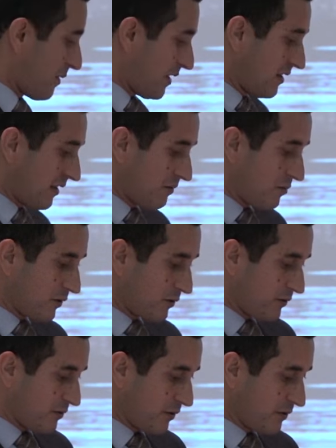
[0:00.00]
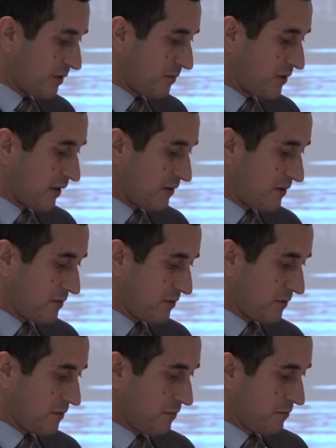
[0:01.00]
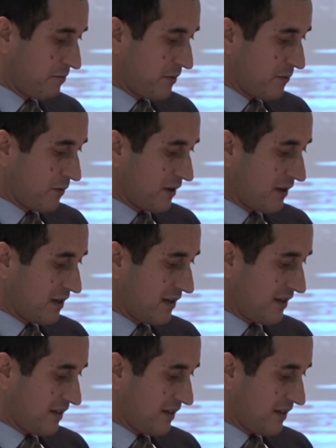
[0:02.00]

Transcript: The remote control seems not to be working.